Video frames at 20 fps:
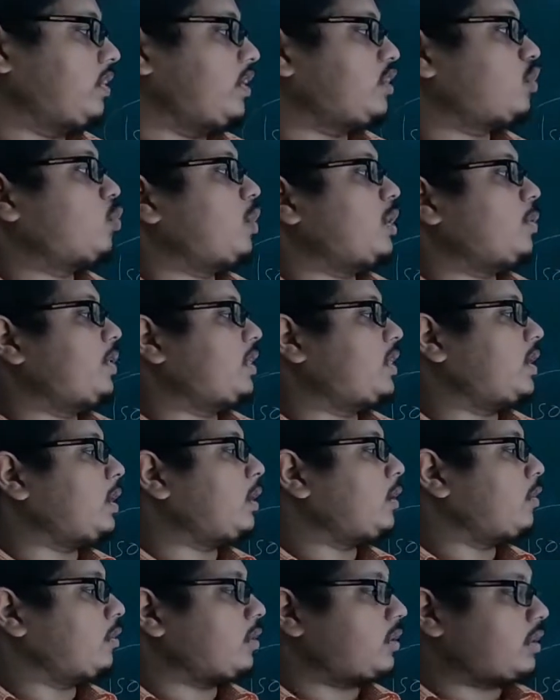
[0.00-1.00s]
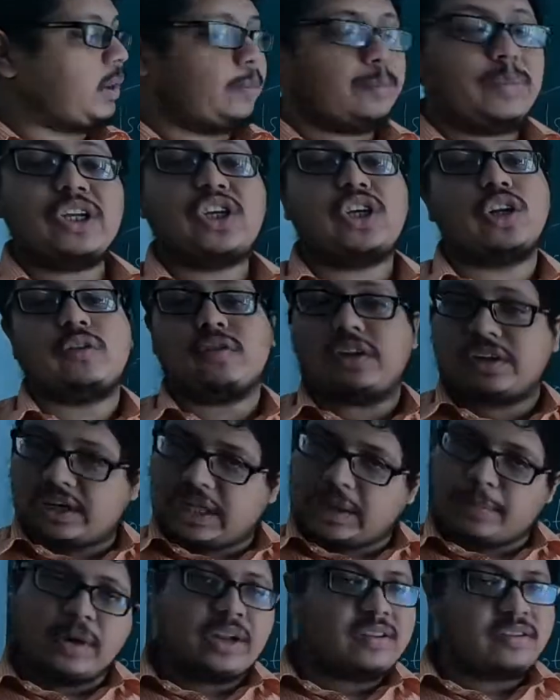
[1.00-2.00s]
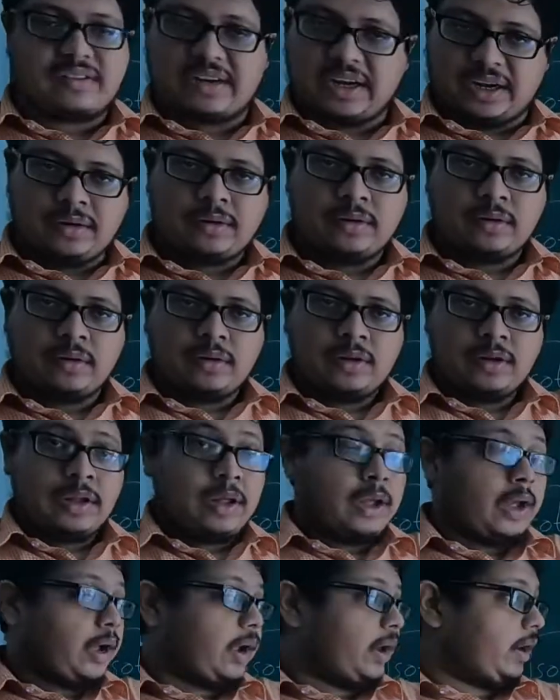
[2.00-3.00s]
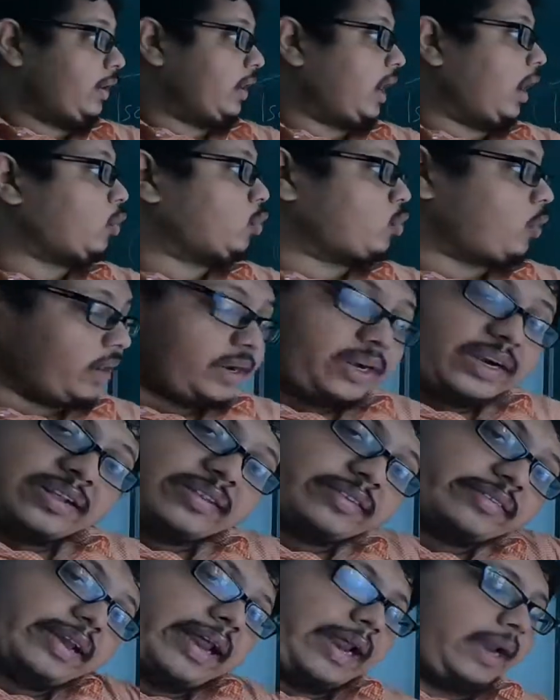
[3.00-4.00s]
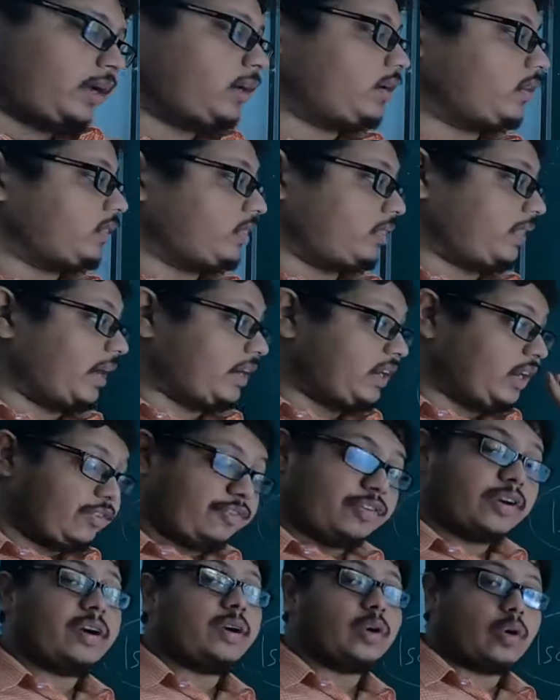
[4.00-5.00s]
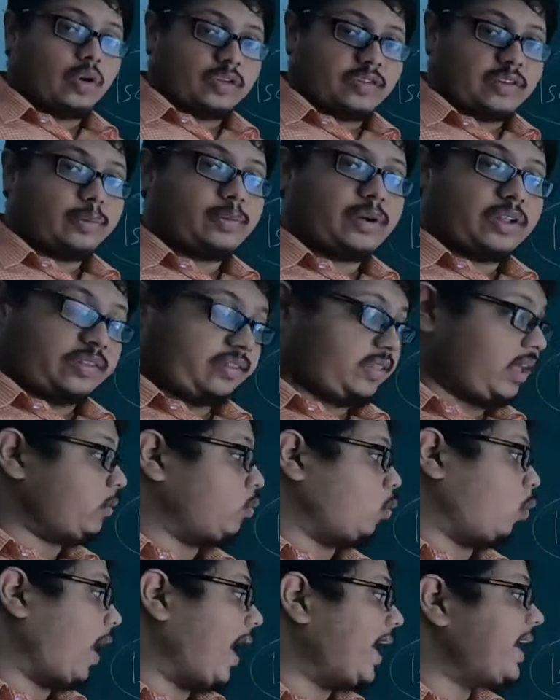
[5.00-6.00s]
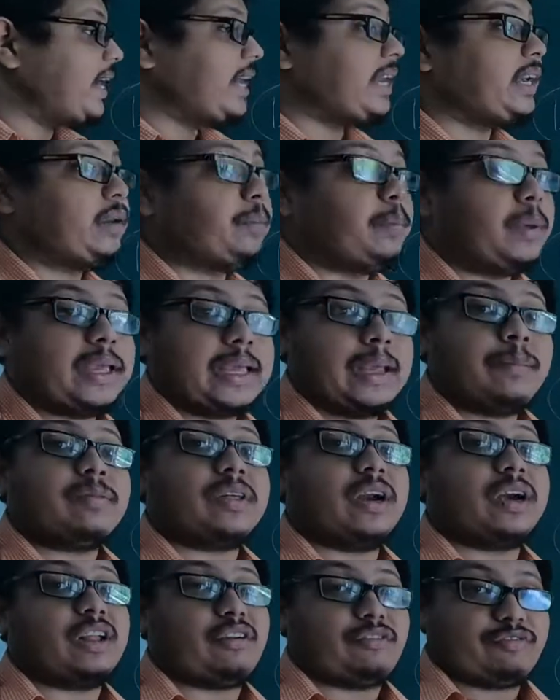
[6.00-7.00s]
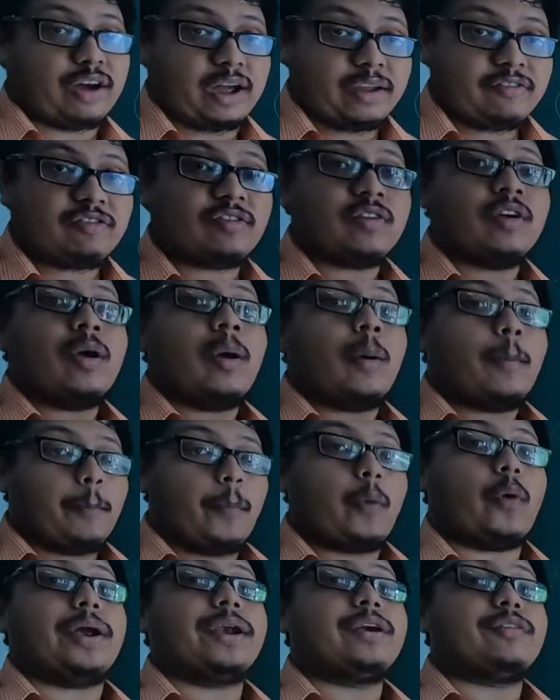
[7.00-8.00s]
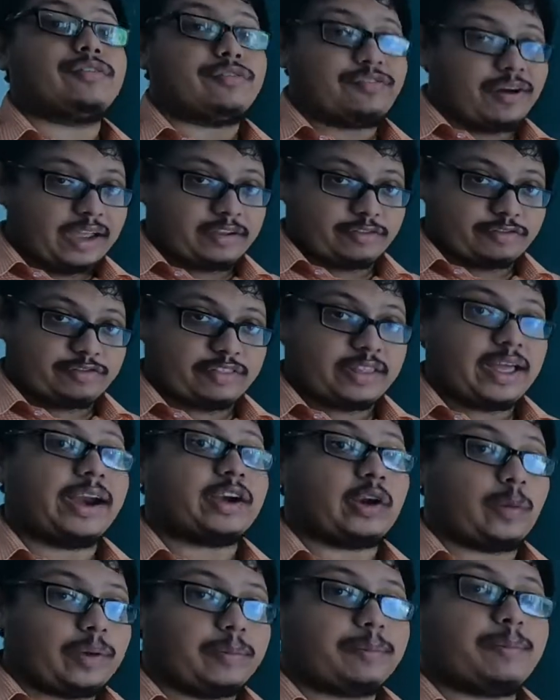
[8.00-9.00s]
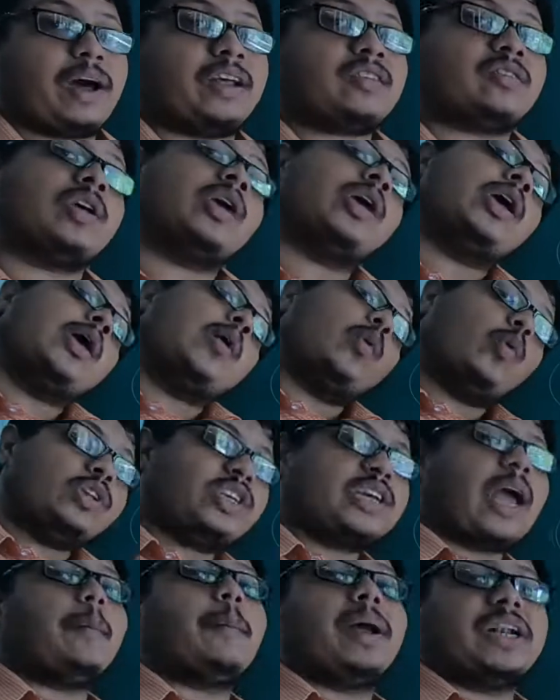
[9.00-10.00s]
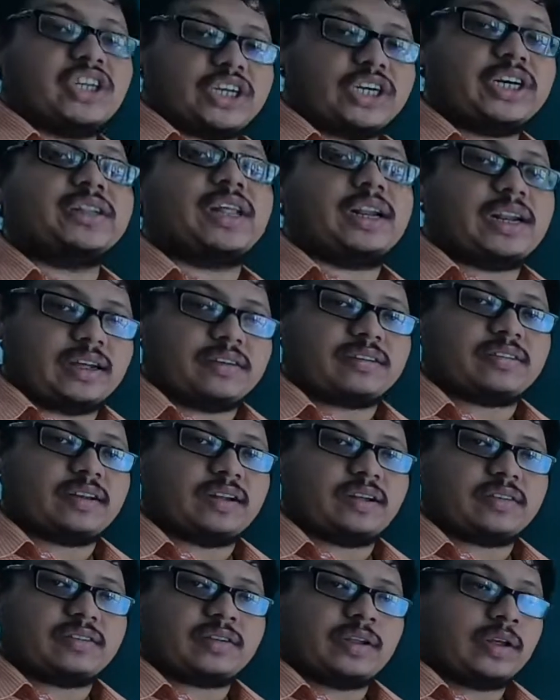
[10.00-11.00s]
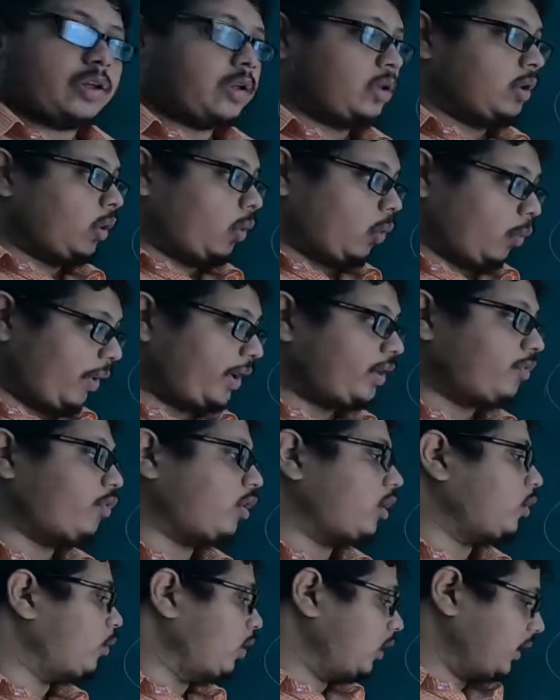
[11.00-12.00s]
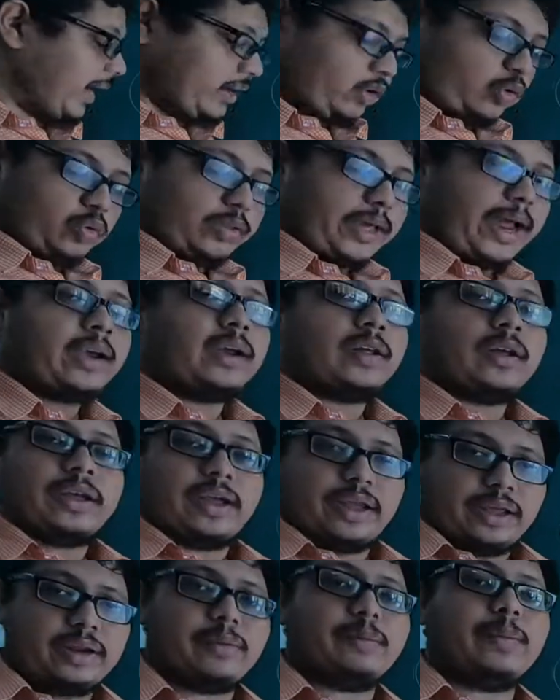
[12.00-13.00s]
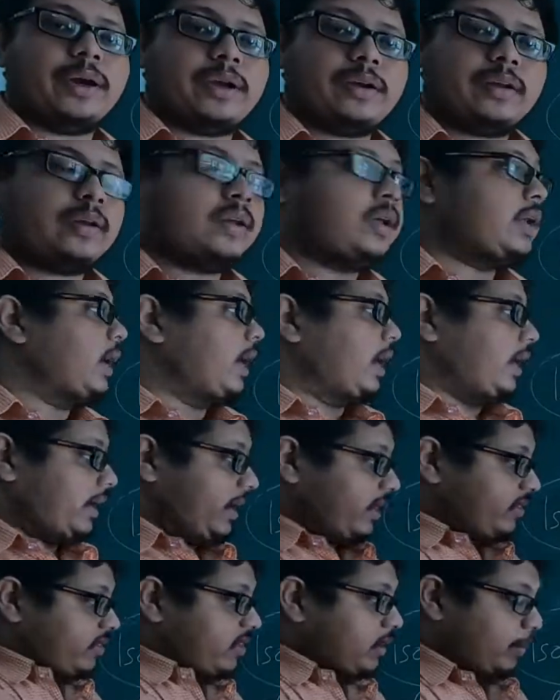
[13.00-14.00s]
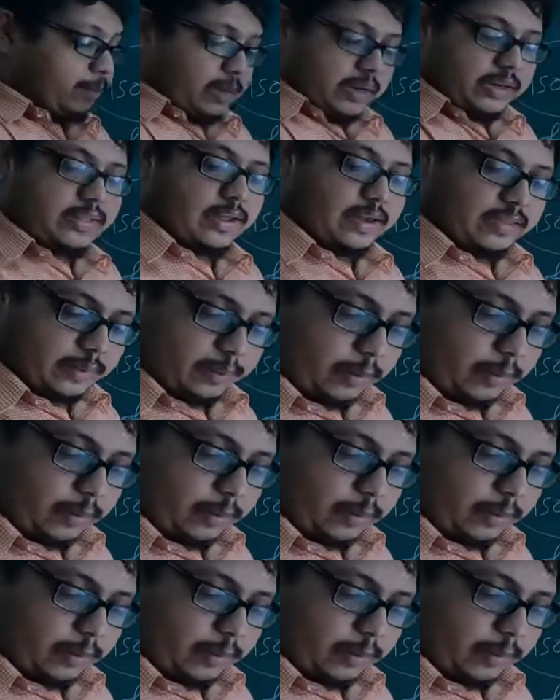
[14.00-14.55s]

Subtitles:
this will be the completion of the table is done. Now to understand that different concept is there, why it became 35.5, the atomic mass, which I mentioned in the last class. Wait for it, we'll get to that in a bit. Let's complete the other